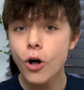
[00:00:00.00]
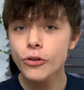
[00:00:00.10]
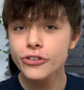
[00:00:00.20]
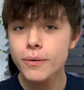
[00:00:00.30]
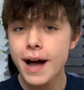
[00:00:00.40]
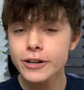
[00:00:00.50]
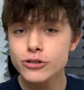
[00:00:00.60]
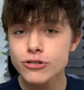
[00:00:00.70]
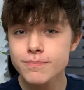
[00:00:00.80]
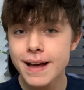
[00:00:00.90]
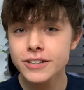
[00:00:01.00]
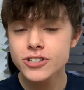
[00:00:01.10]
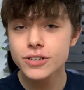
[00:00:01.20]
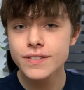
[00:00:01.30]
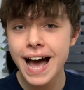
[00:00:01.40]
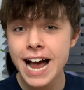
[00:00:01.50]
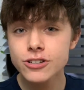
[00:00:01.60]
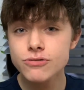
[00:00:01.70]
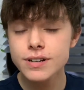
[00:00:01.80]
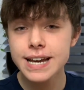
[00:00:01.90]
Also I should mention that
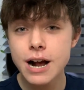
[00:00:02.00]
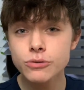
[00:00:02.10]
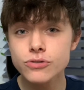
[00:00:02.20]
Astrid now